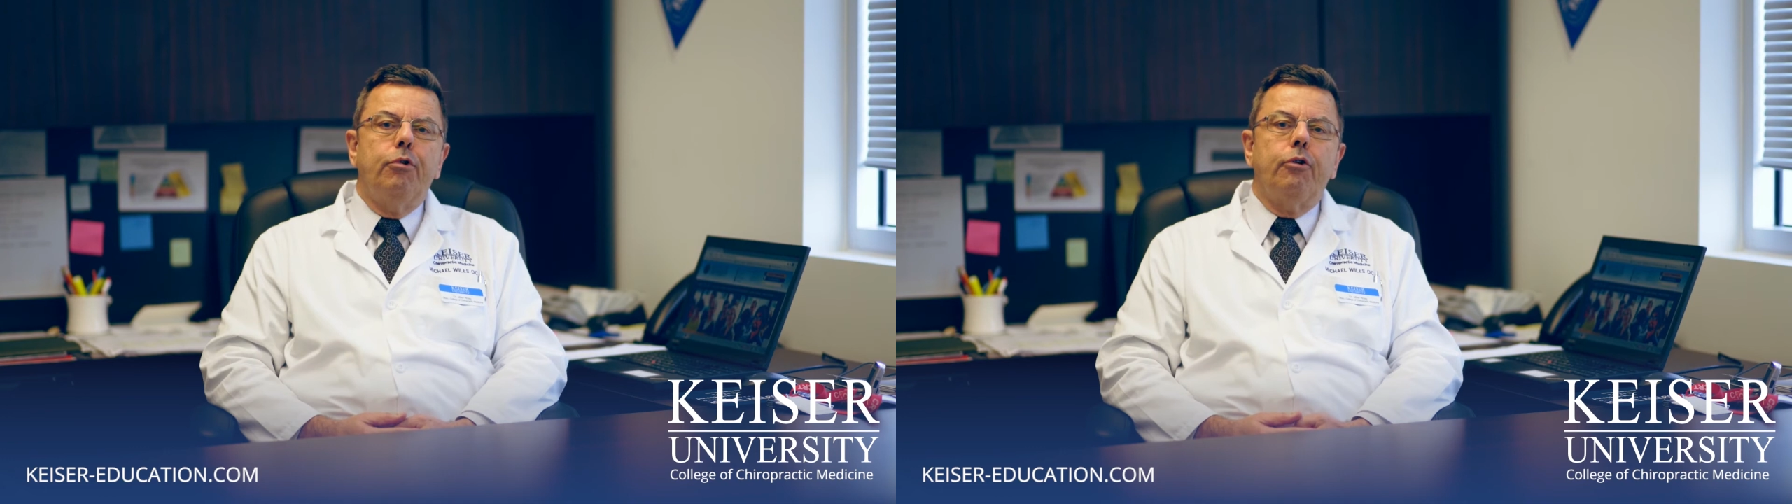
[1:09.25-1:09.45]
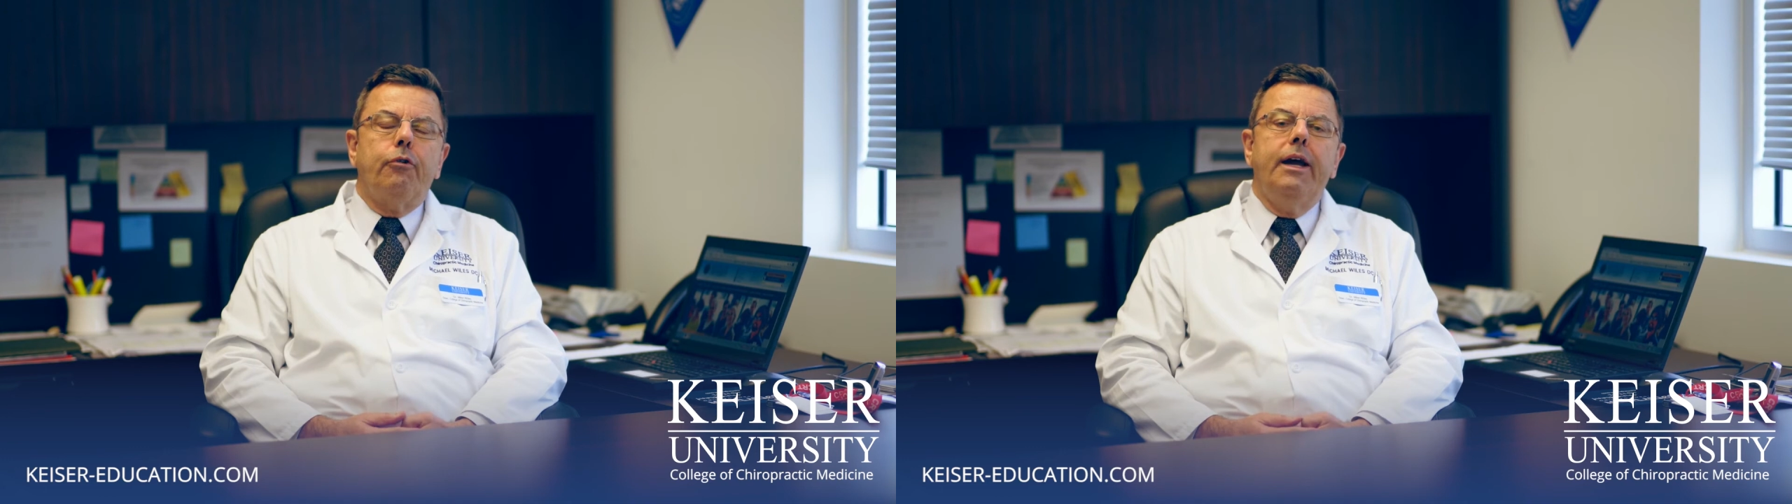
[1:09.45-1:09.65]

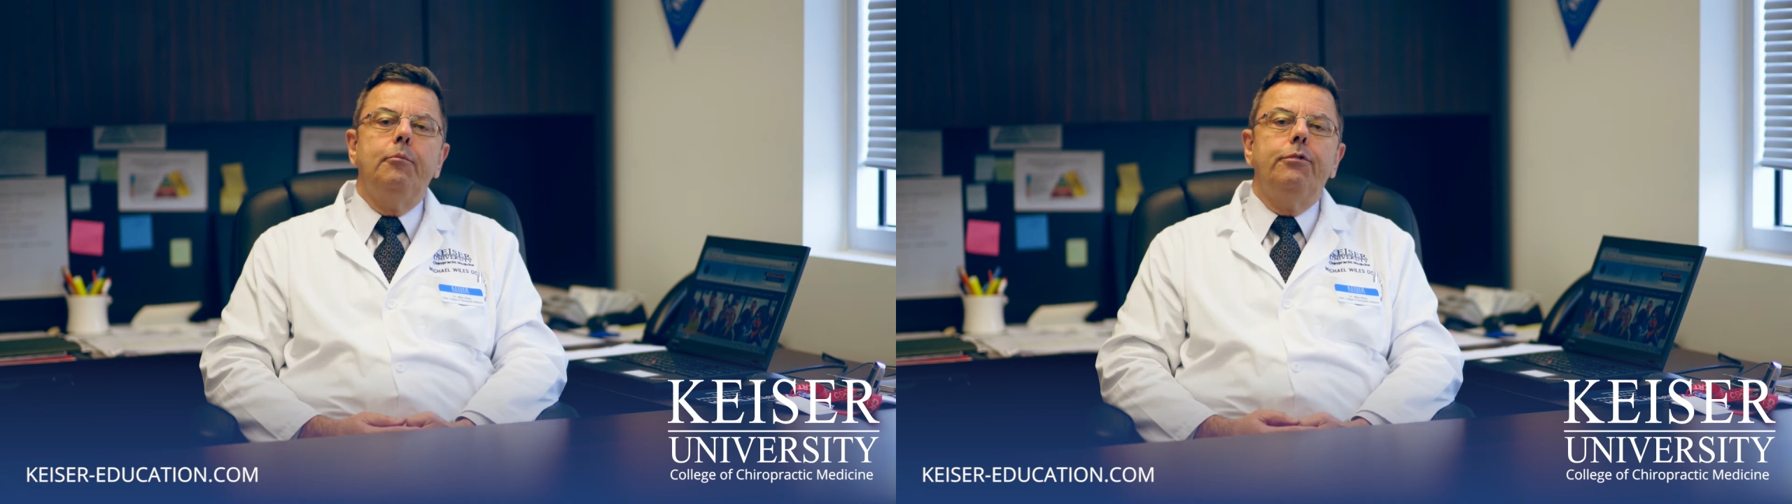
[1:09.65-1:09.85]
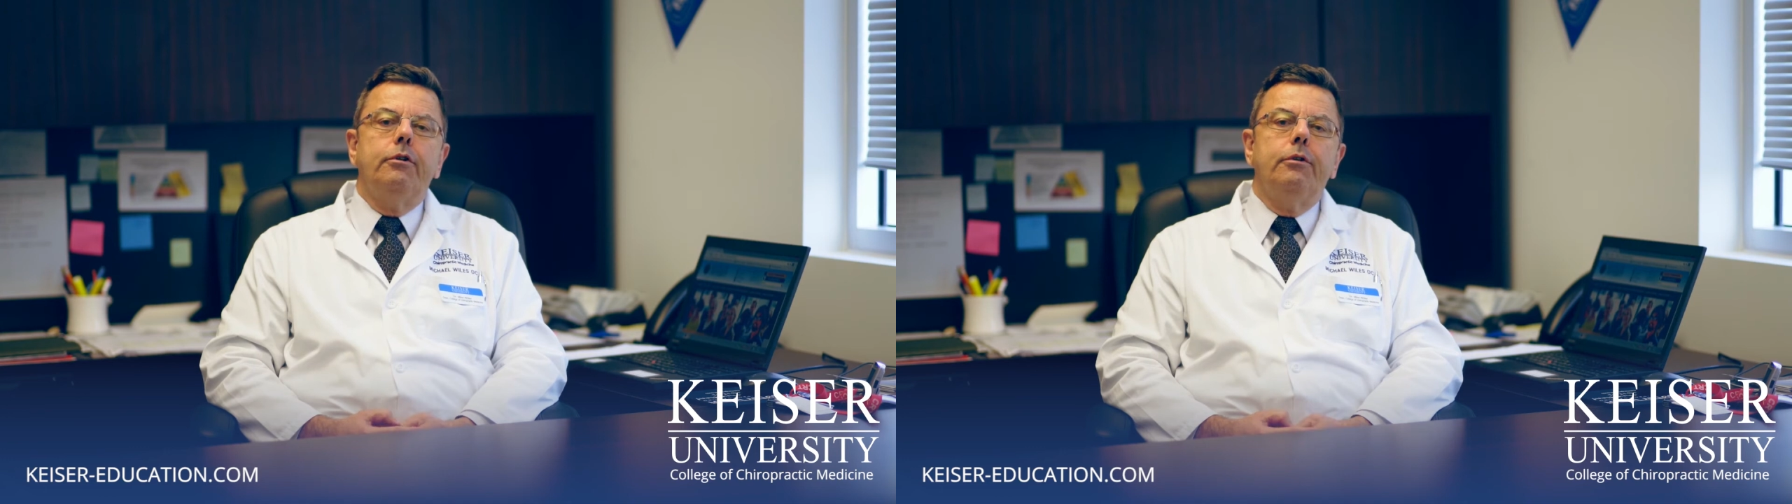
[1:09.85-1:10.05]

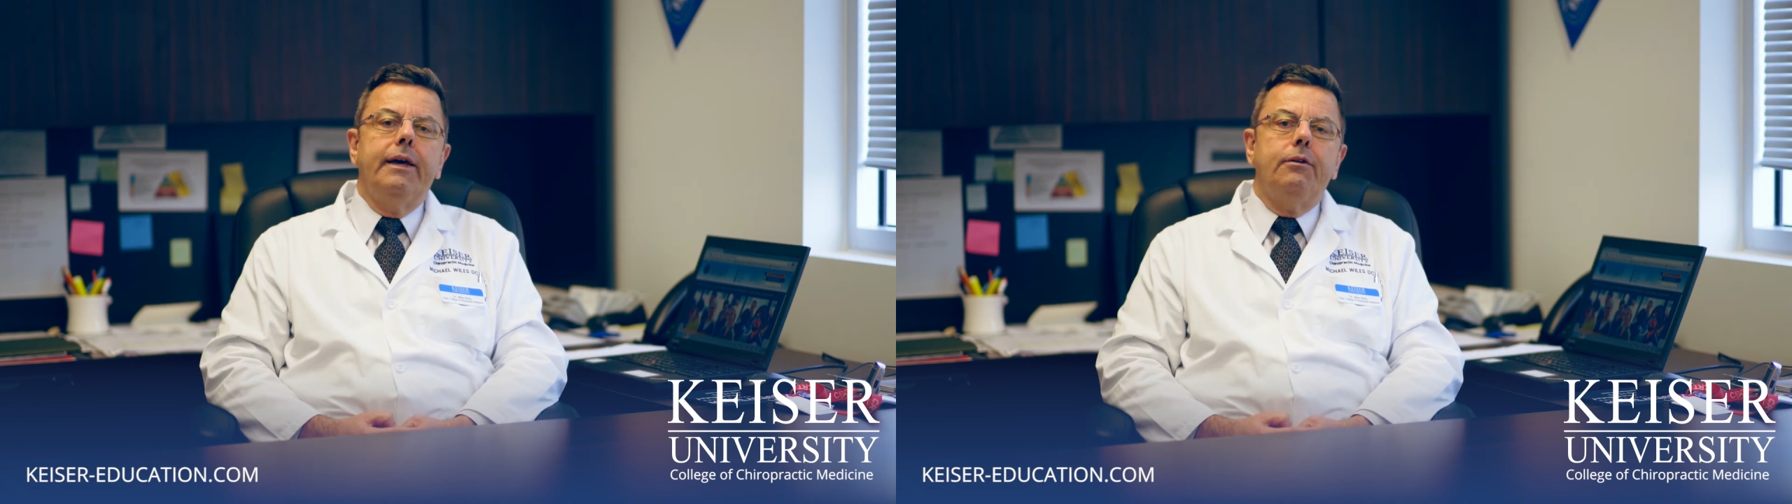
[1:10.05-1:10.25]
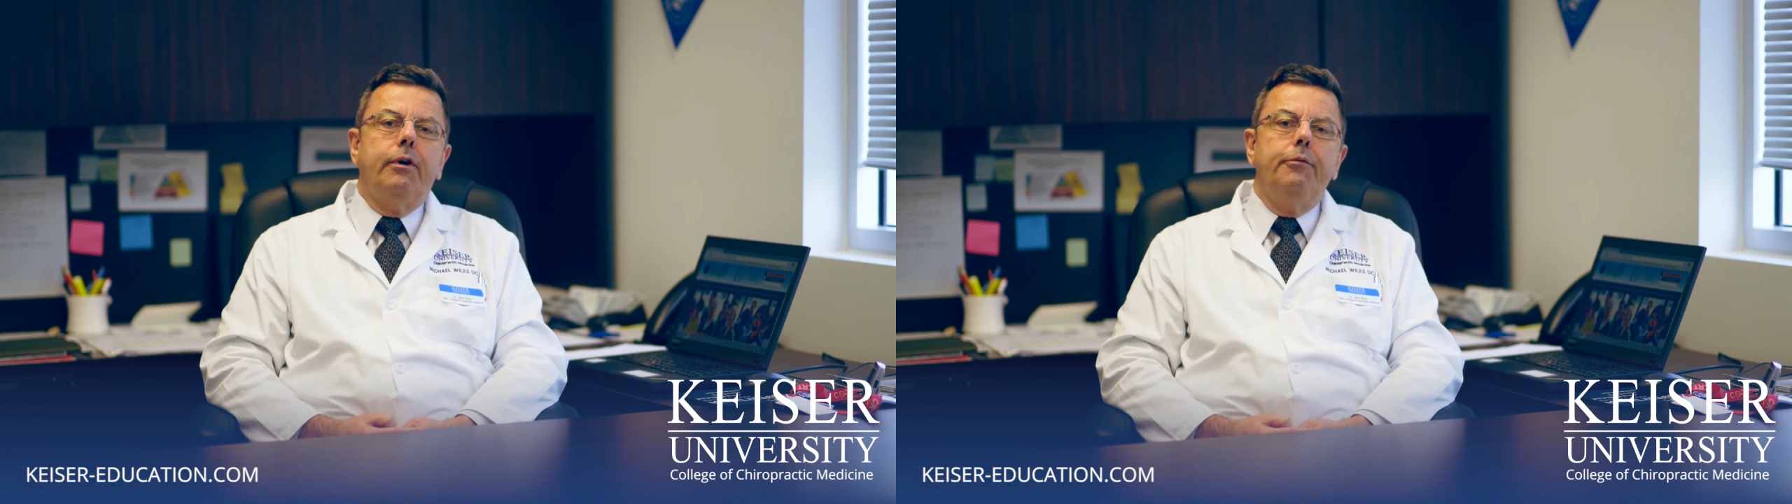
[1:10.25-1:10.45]
program so
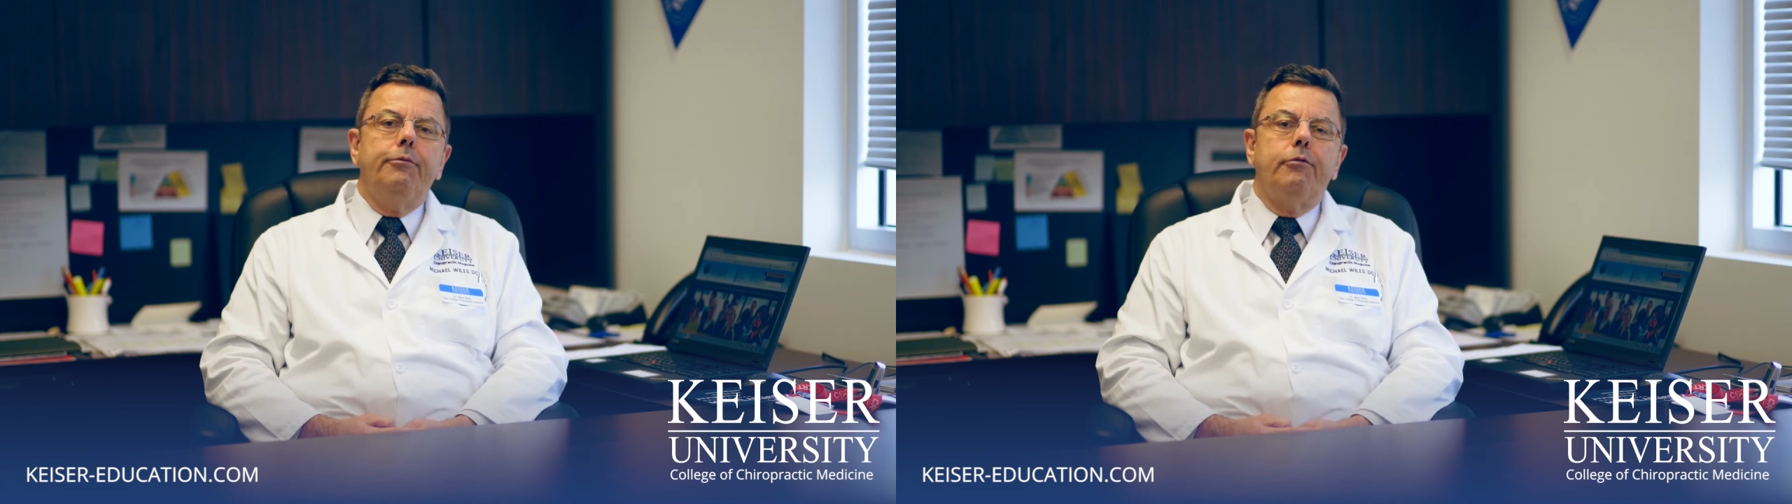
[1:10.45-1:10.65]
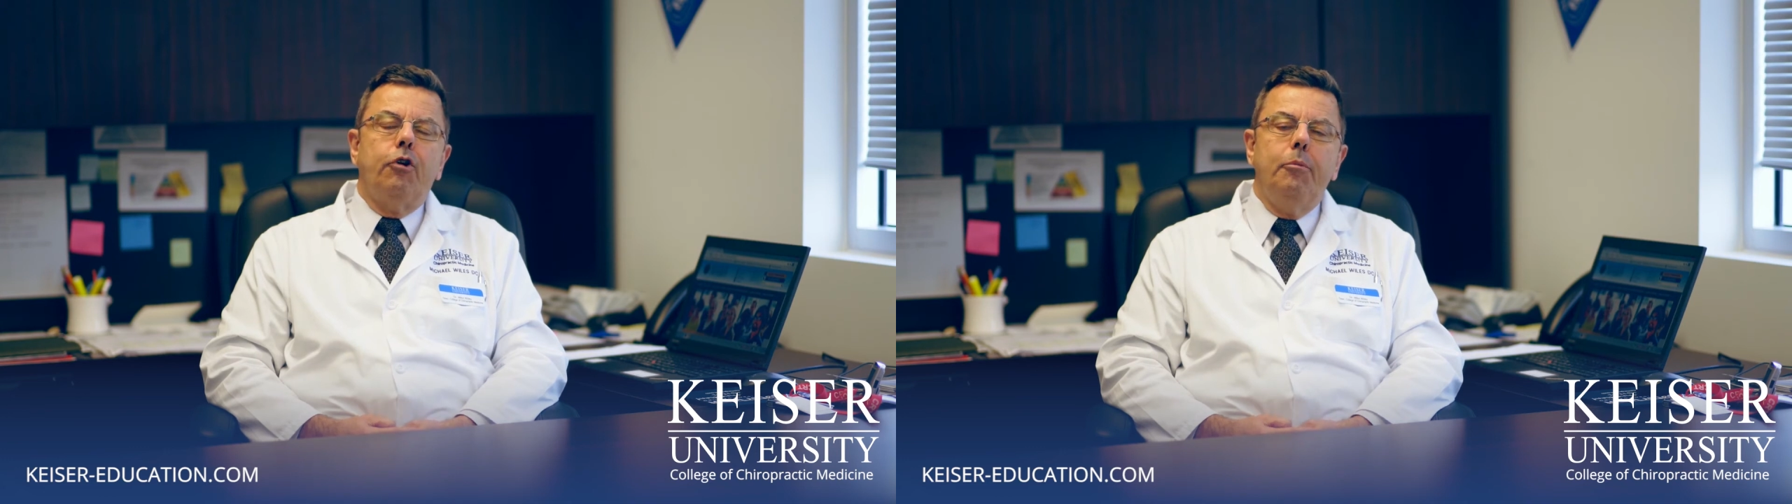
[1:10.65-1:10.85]
that right
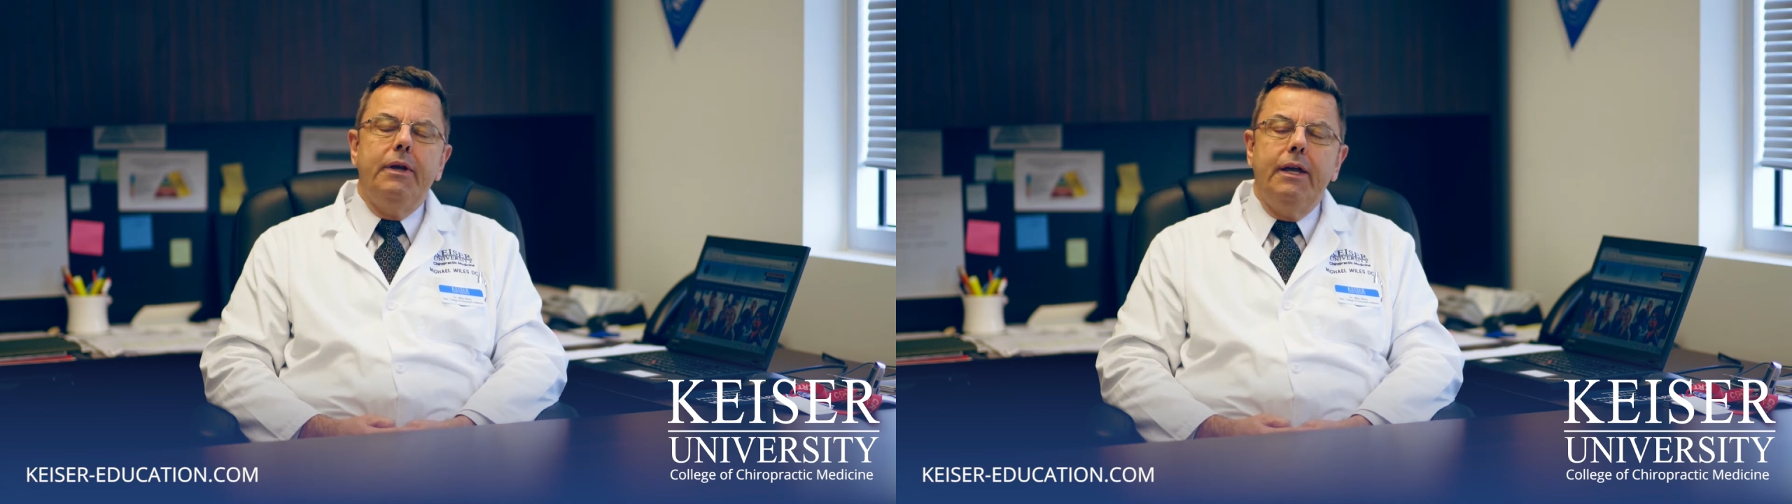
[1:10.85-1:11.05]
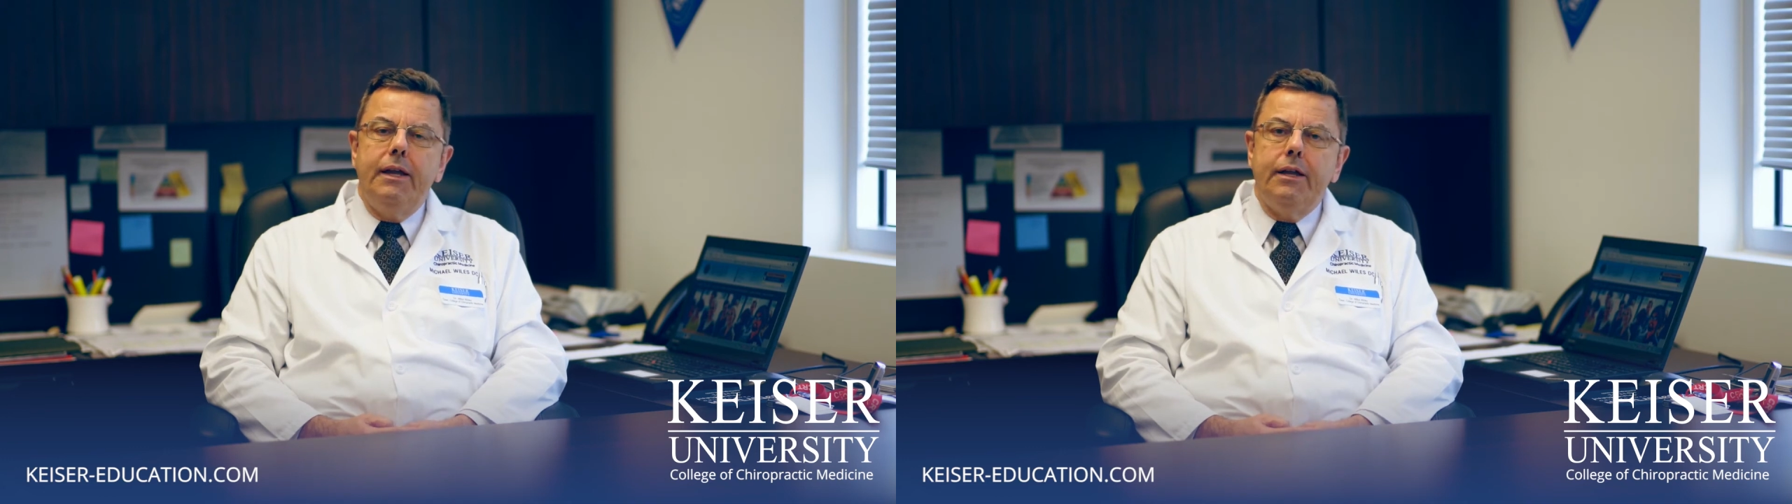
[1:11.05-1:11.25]
from the very
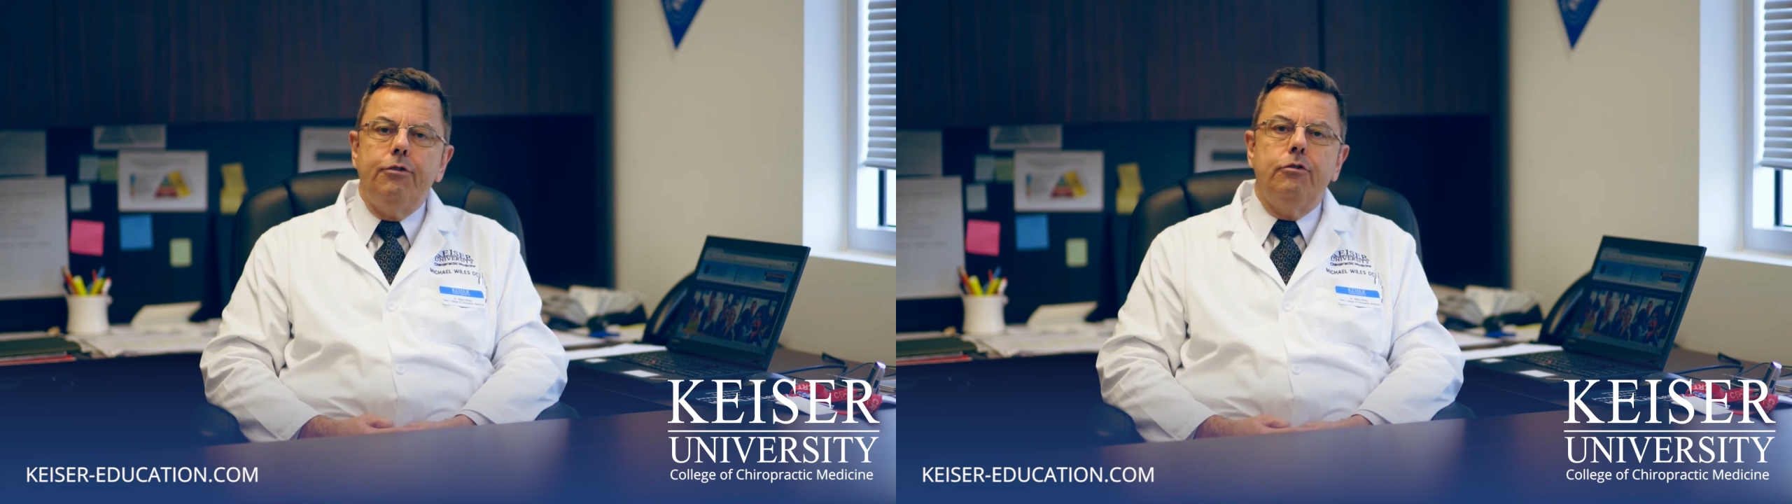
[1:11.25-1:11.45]
beginning,